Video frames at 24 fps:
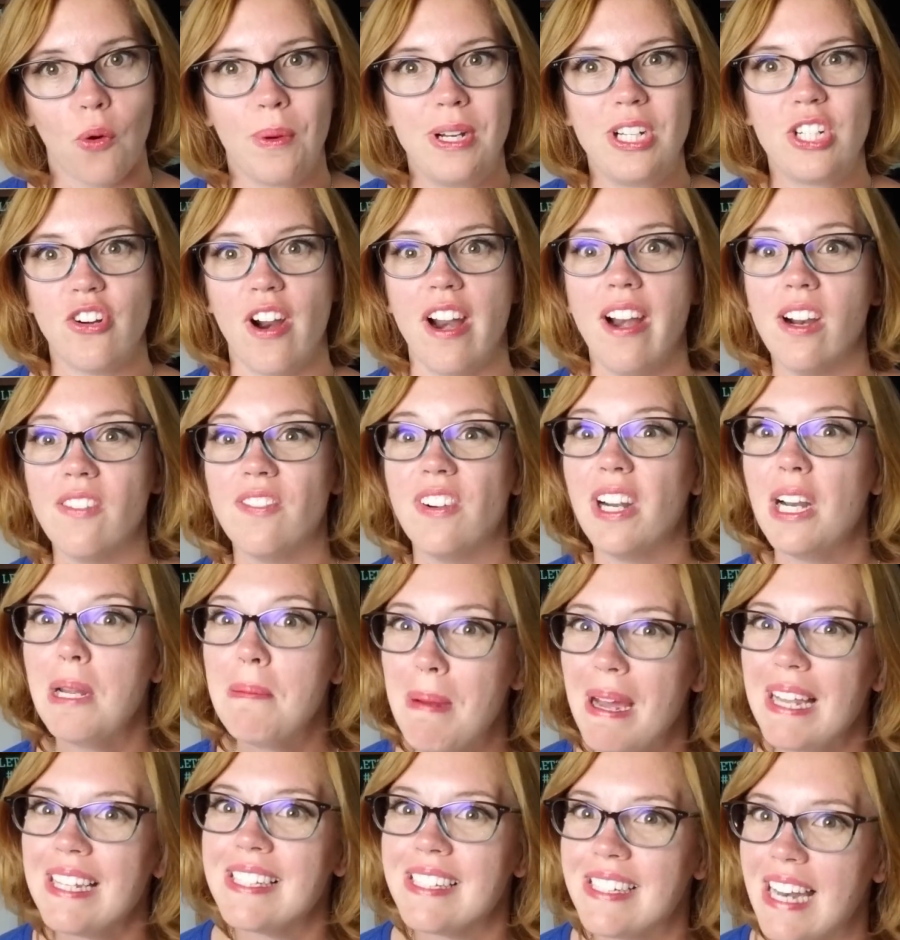we try our very
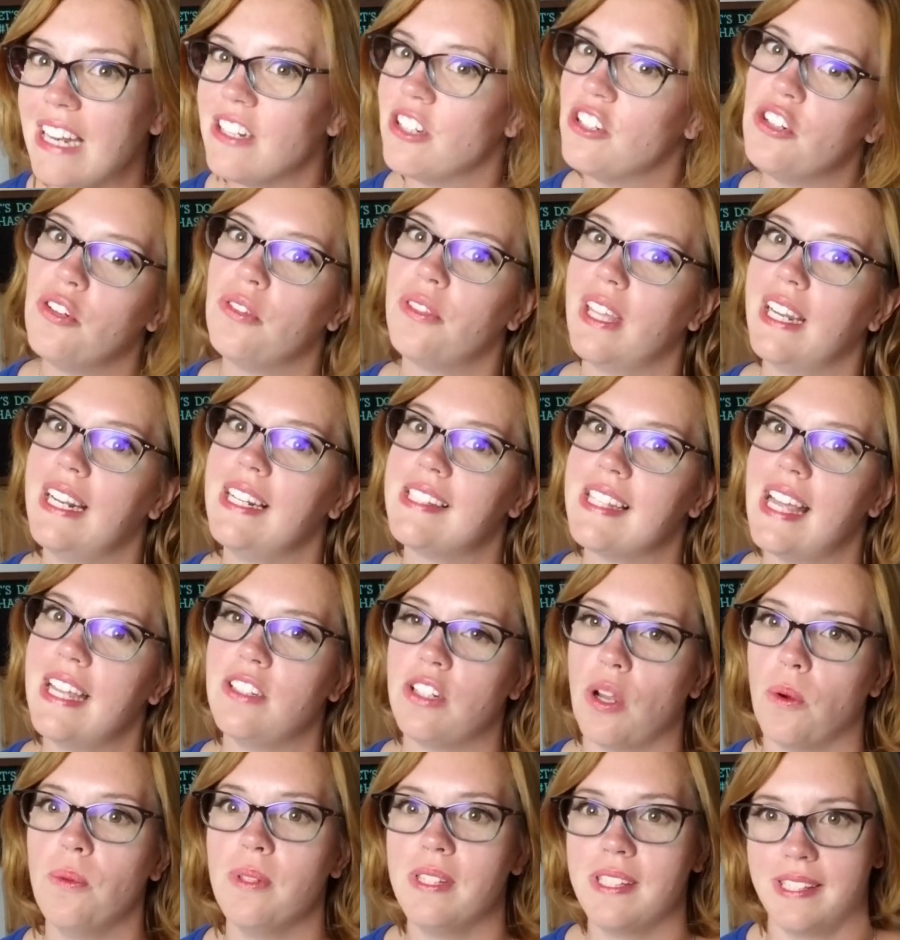best not to do things that
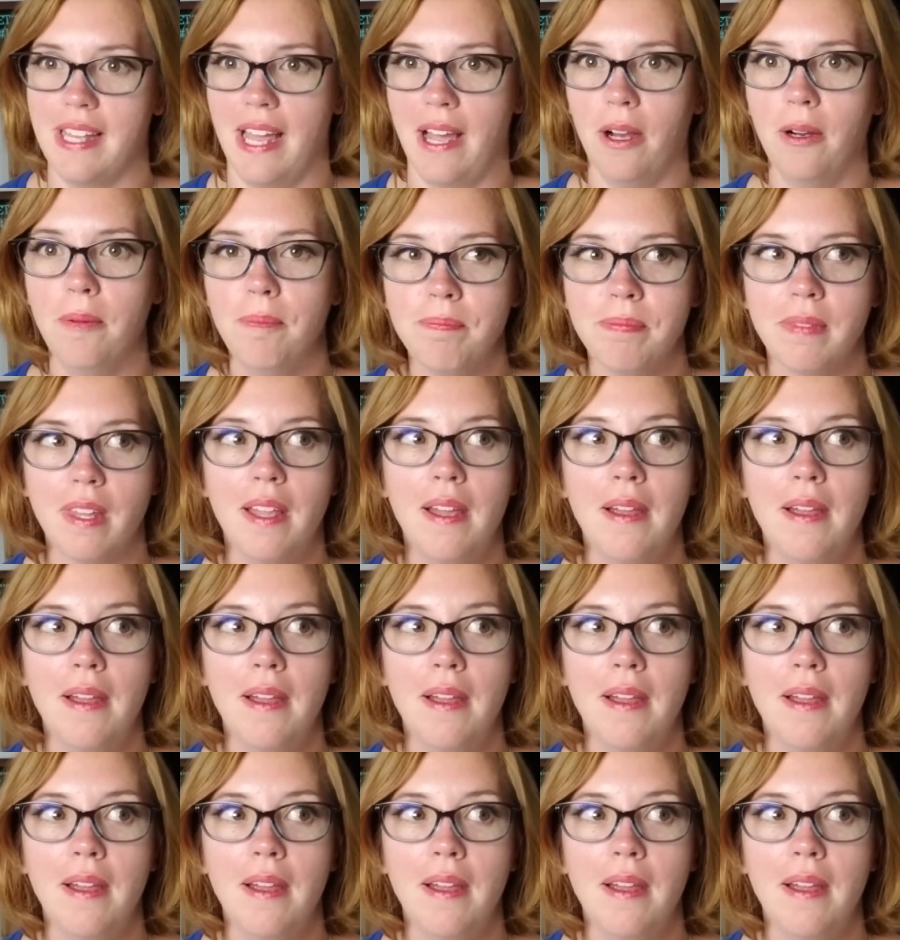don't sell.